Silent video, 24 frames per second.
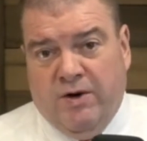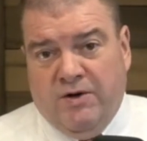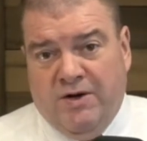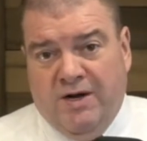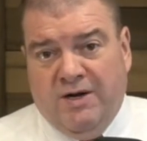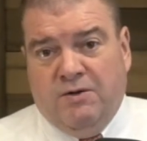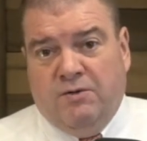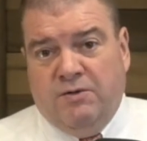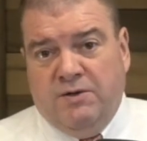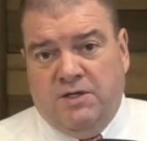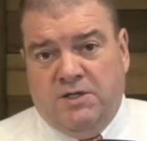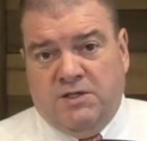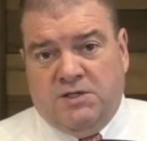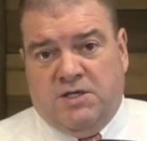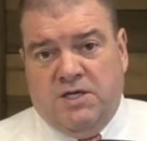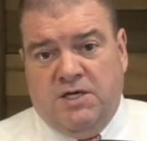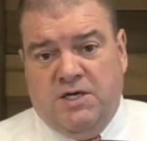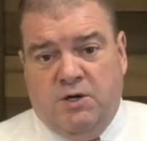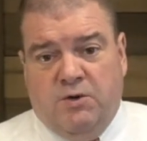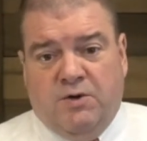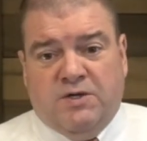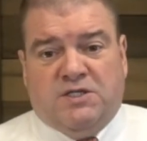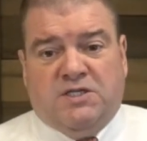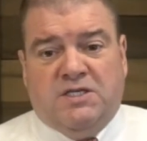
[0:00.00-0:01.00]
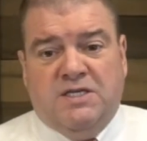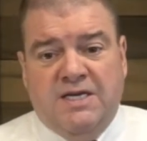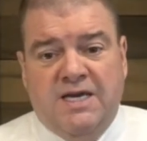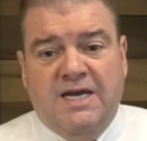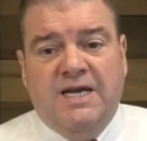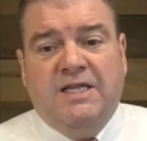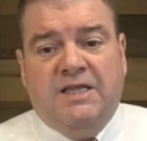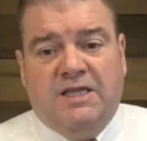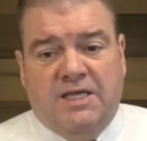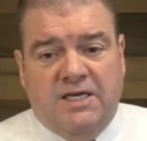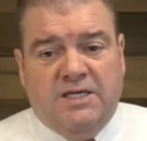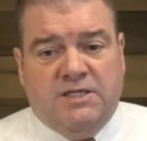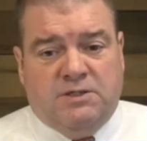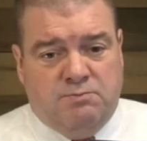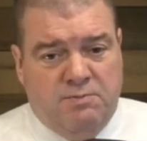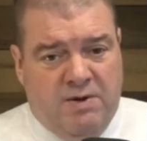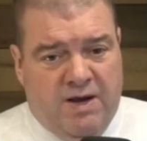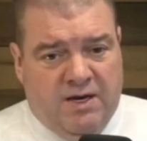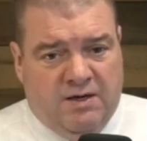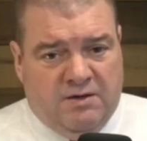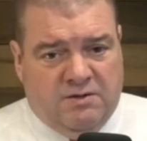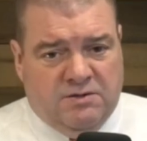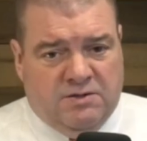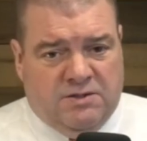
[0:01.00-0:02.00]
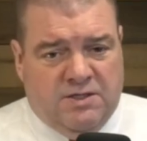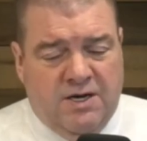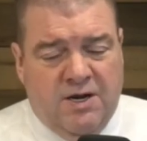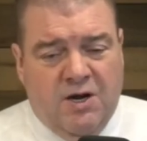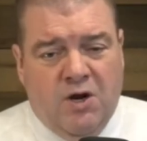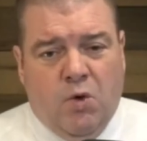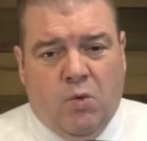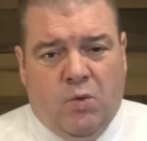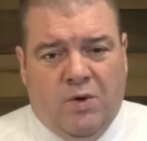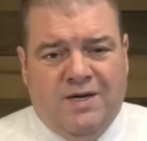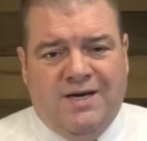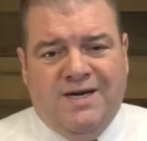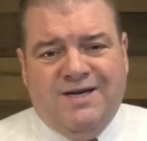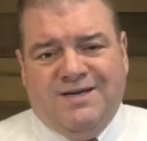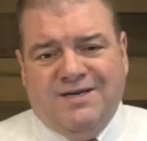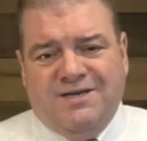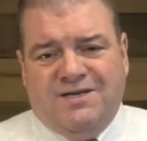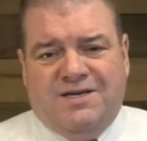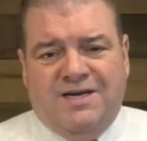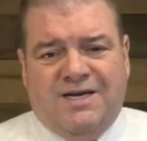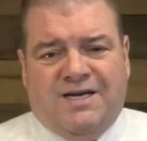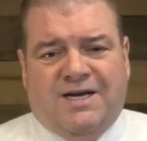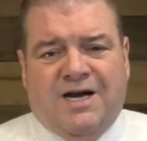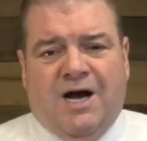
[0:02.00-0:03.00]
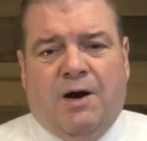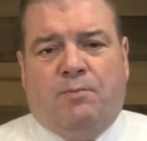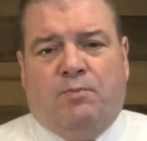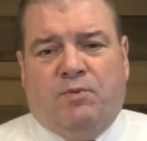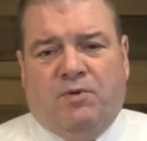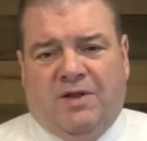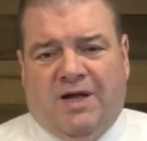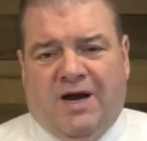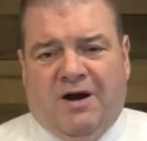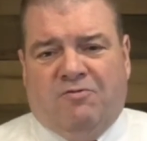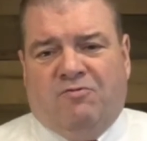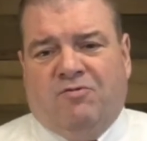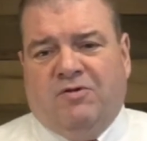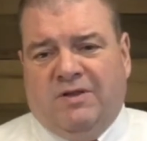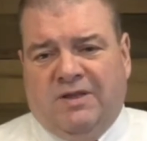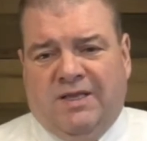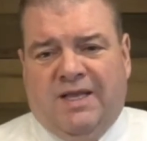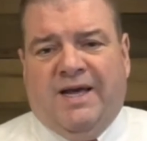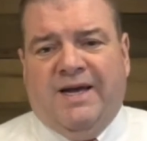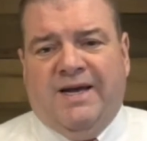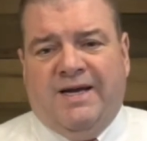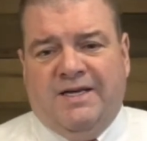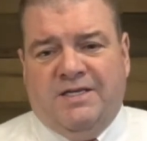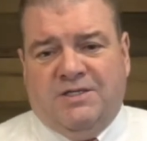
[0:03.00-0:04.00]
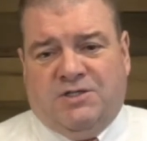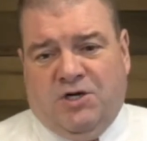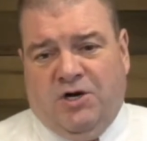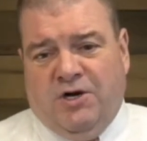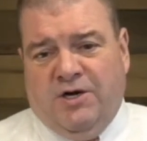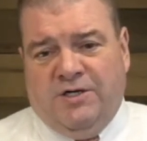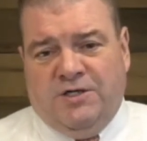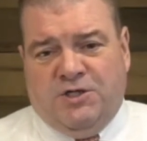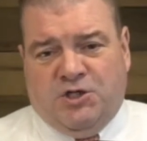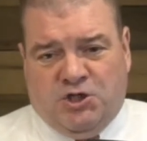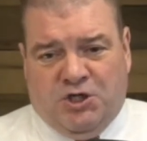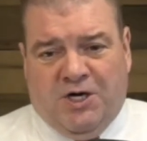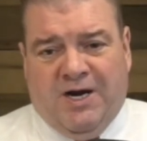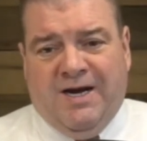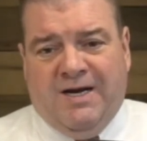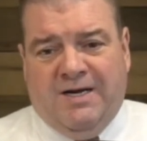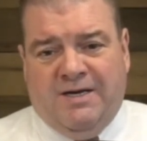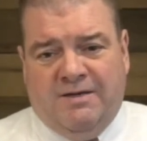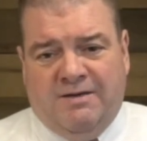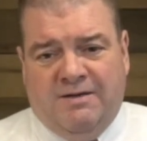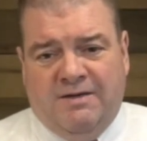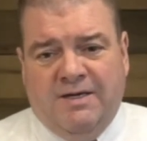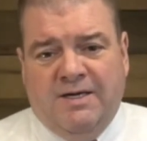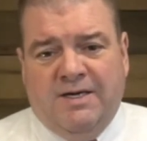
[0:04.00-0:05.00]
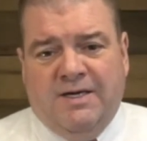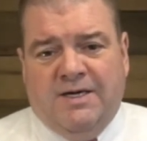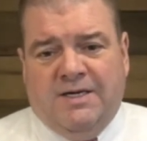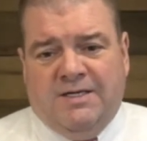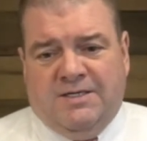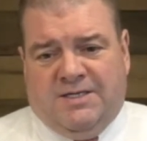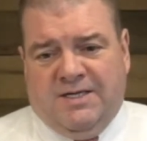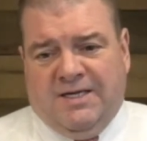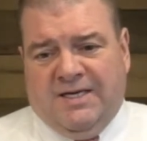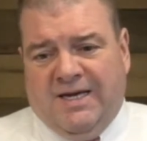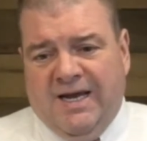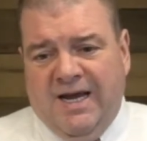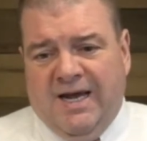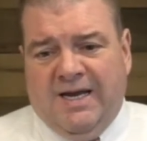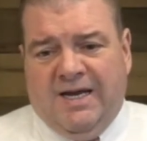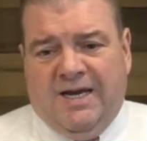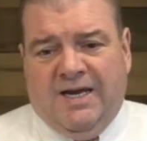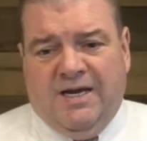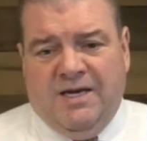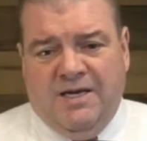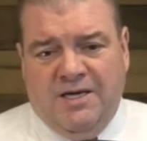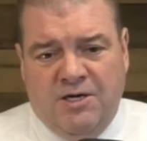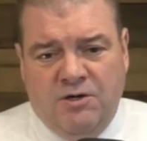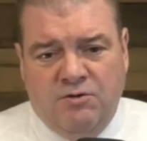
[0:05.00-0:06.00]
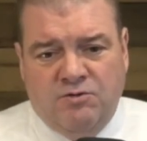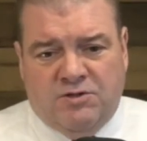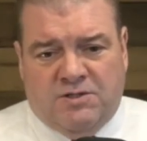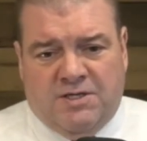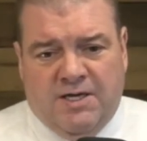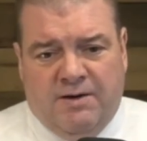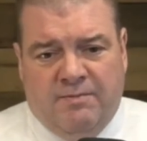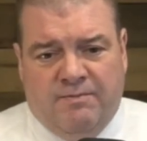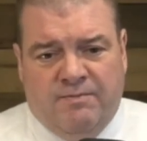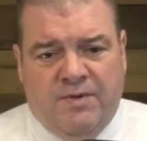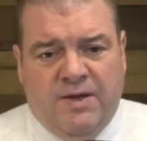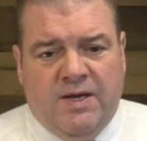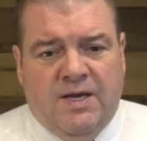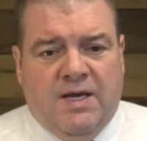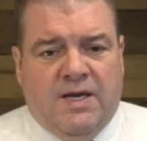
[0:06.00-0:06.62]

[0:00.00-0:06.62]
Not only does the U.S. need these metals, we need to decouple our reliance on China to get and use them.